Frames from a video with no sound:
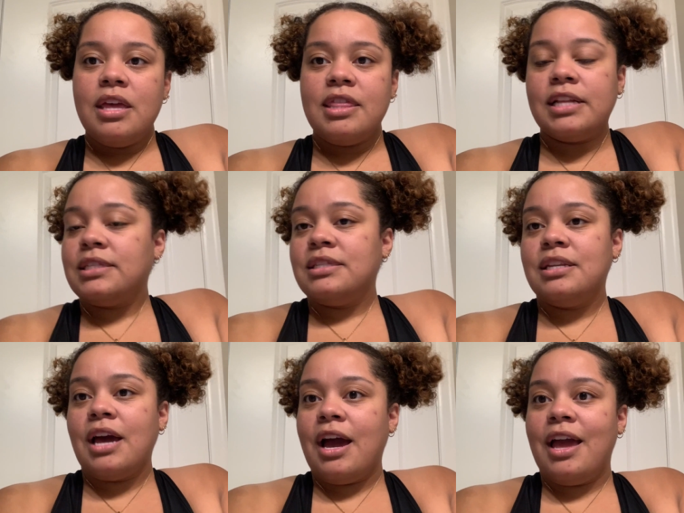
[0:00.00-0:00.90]
that's
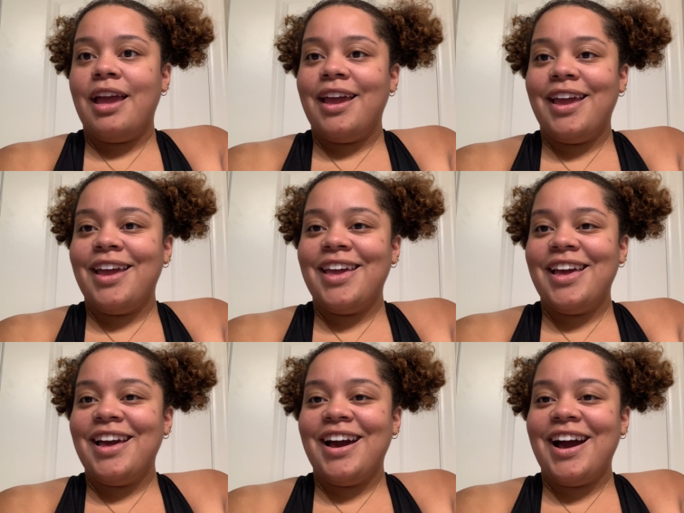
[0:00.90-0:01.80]
not,
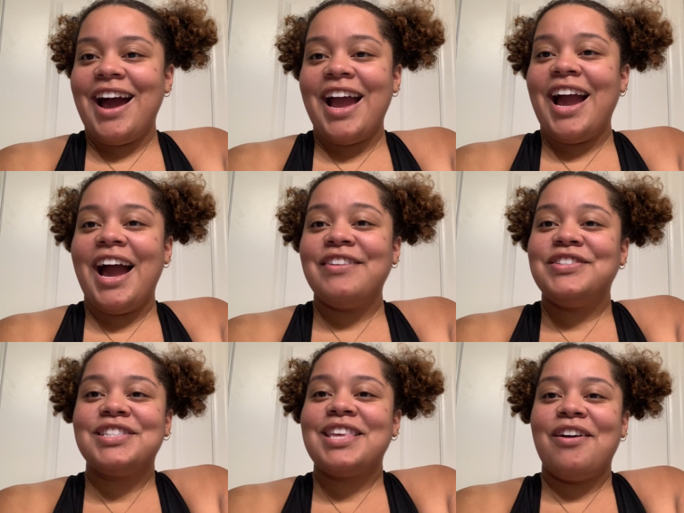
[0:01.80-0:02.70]
I
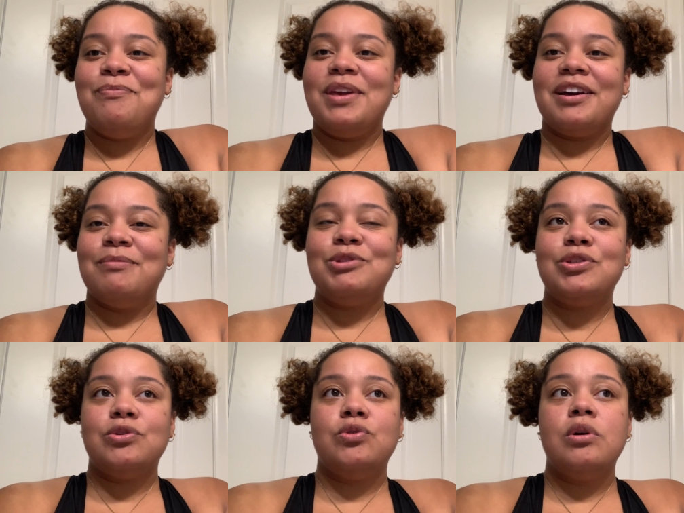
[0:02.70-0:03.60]
just have become
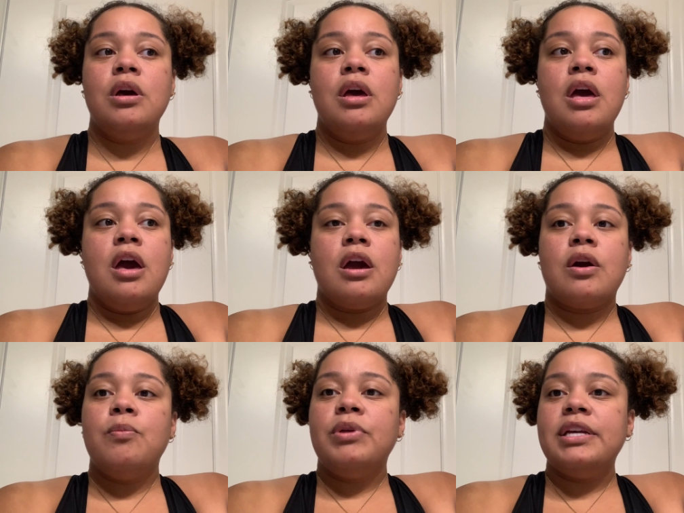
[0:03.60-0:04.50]
too
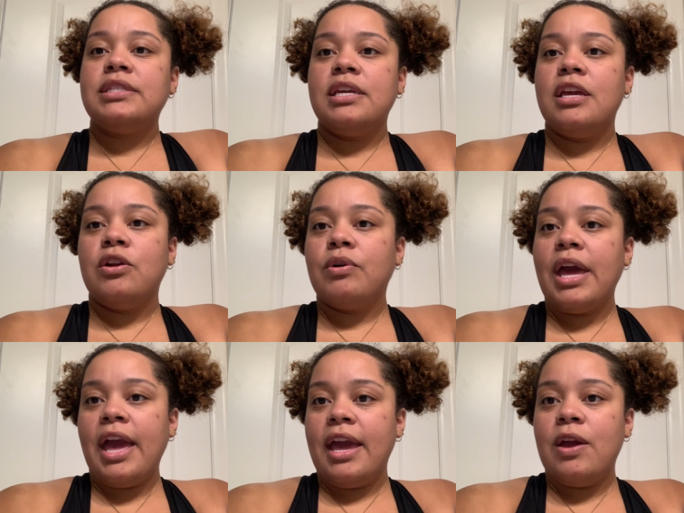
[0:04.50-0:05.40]
complacent and
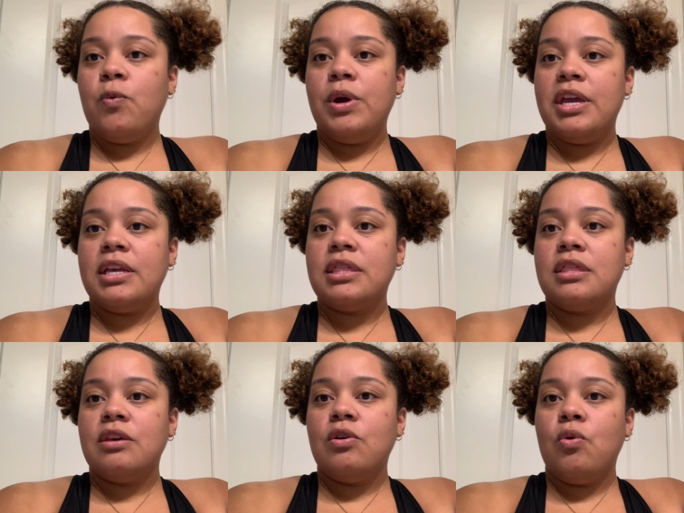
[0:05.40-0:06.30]
okay with
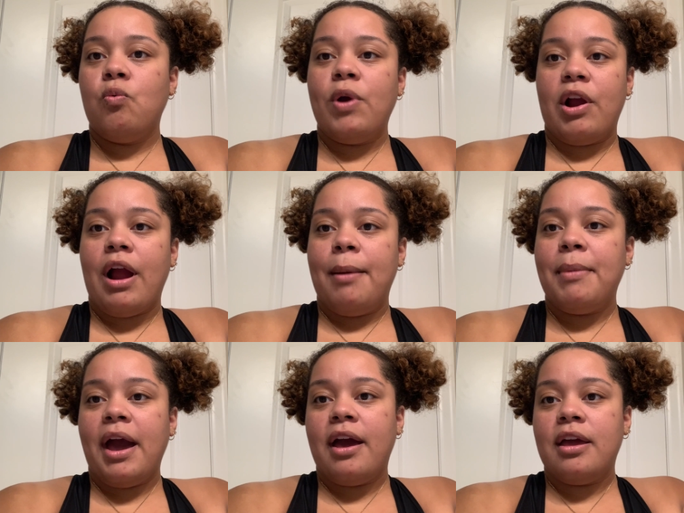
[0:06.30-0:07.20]
where I'm
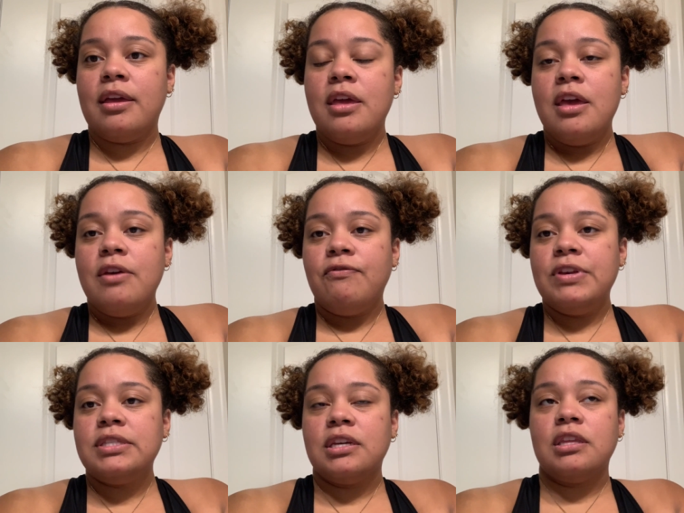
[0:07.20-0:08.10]
at
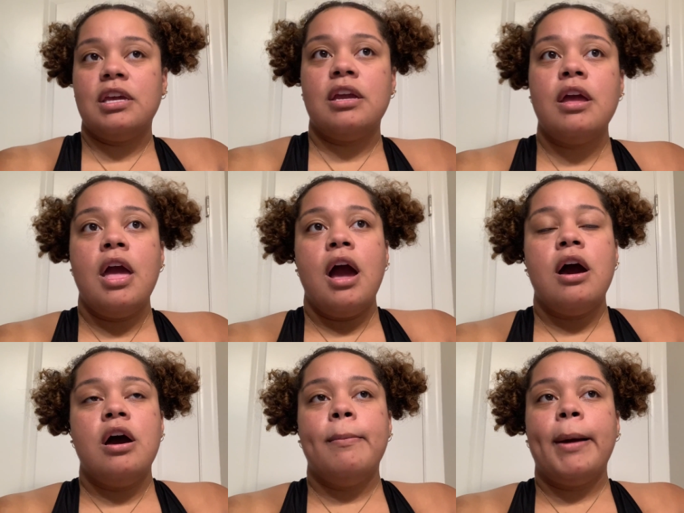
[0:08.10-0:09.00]
physically.
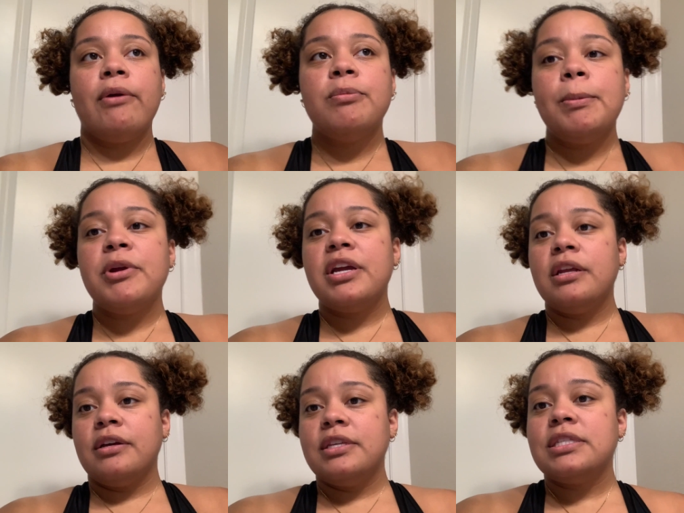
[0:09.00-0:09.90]
I remember getting
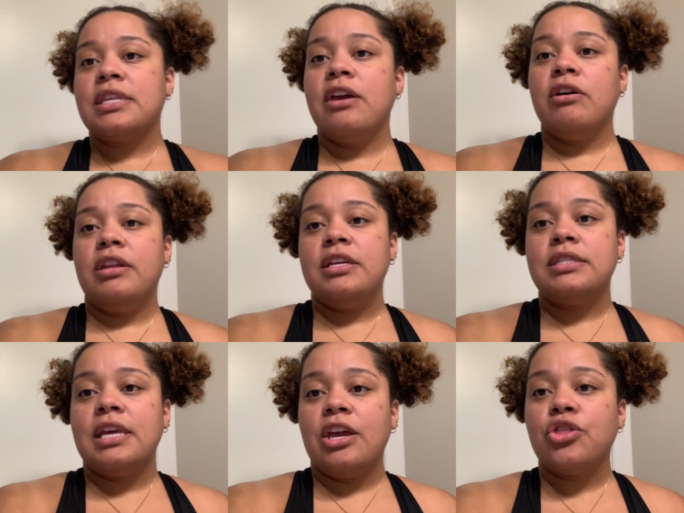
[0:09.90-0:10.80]
on the scale and it
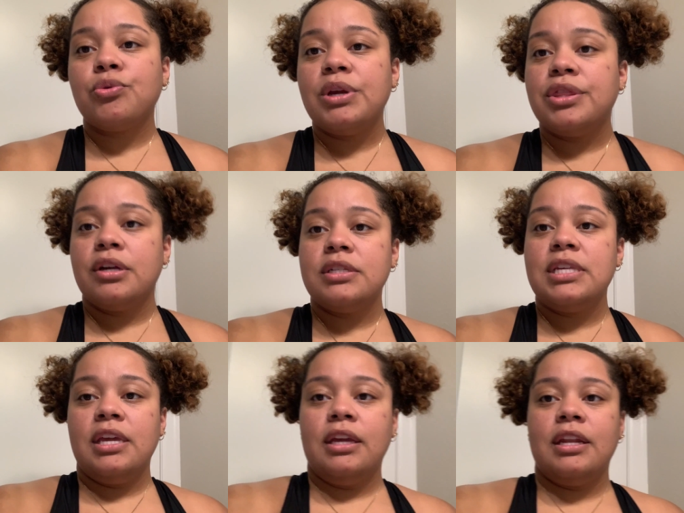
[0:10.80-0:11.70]
saying
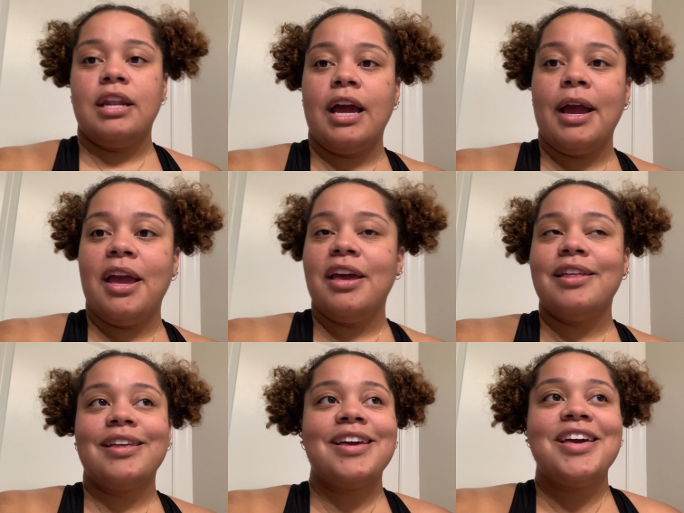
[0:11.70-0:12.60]
313, and I
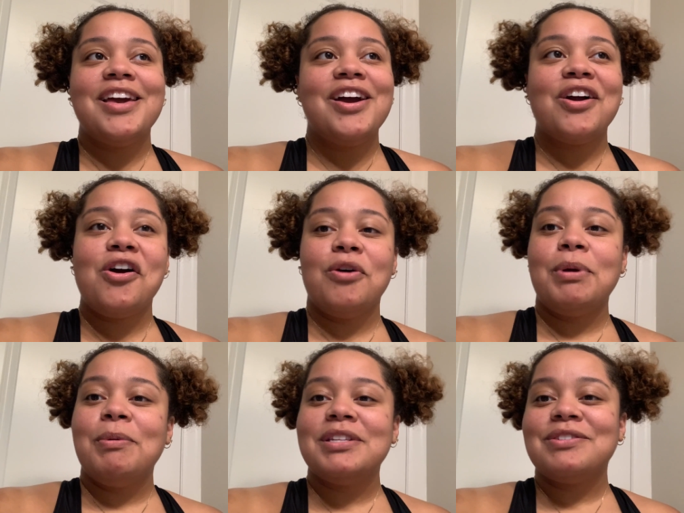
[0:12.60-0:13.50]
called my
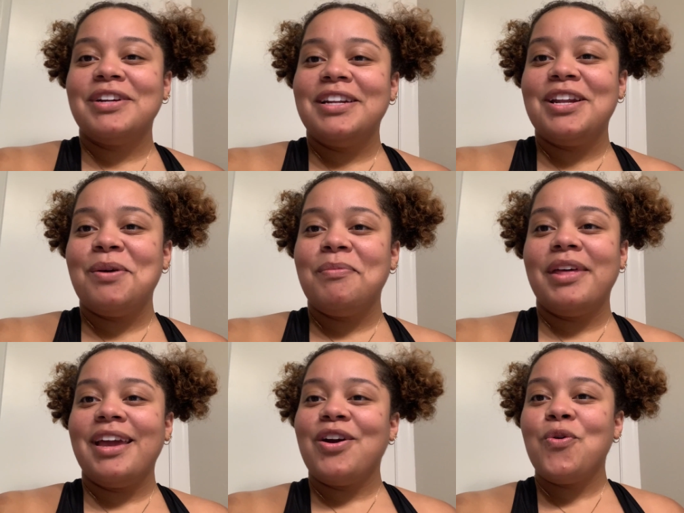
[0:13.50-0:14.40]
best friend and I'm
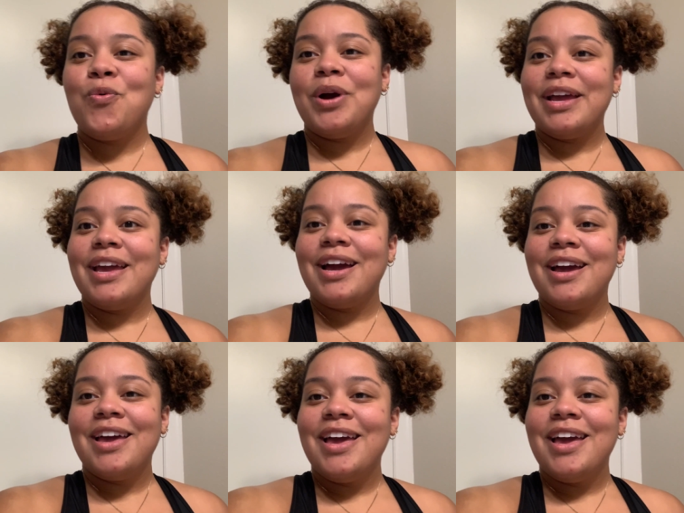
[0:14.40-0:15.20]
like, what?